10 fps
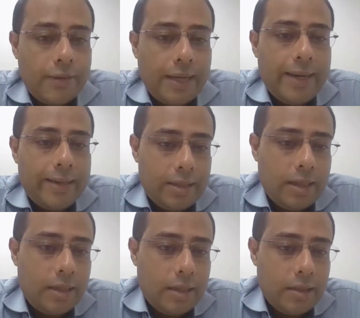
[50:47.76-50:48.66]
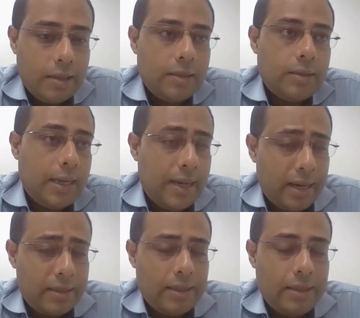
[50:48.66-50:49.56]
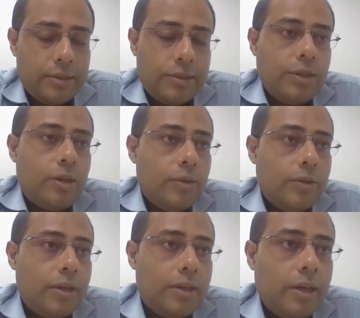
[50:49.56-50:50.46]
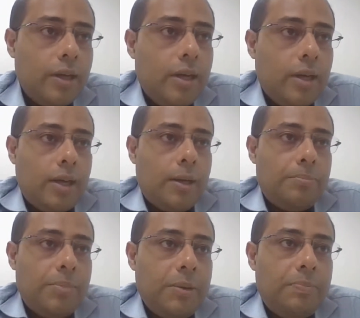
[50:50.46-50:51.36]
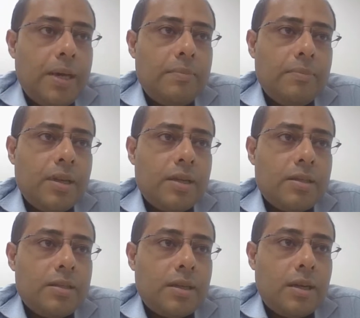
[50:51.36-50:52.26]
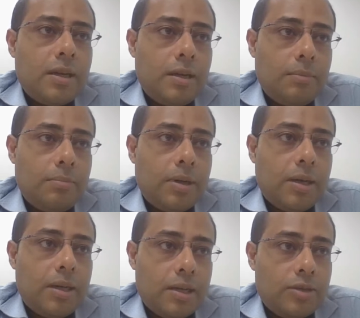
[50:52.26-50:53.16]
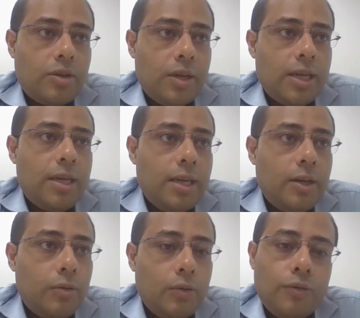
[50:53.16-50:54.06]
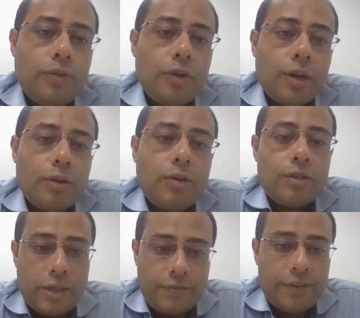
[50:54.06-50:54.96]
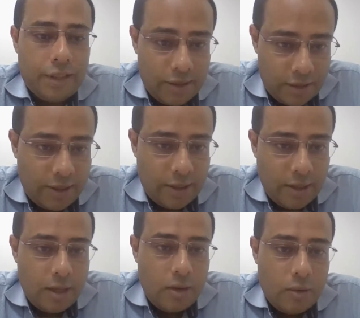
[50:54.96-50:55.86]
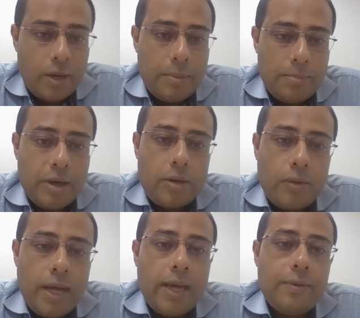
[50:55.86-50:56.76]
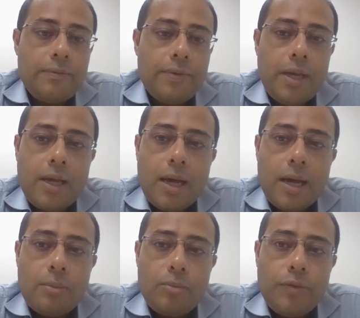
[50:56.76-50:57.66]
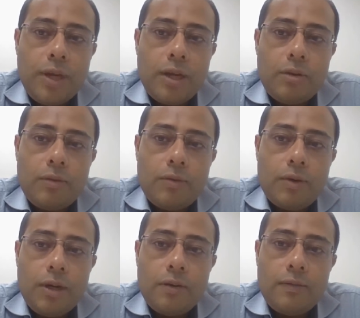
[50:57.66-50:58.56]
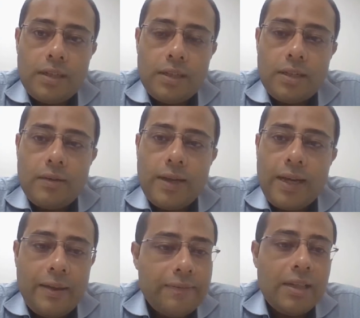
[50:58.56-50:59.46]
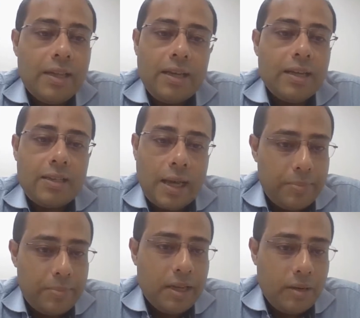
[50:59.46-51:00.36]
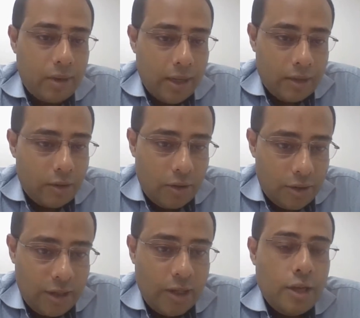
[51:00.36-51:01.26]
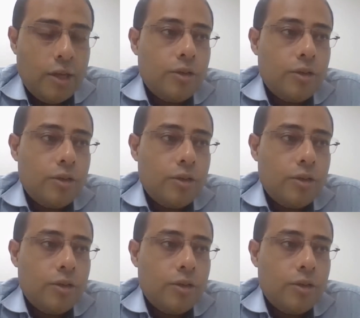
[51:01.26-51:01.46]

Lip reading: of clients and eClerx and as an industry altogether, BPM is historically known for a cost efficiency. Okay, but today we are moving into a world of digital where everything is happening around technology.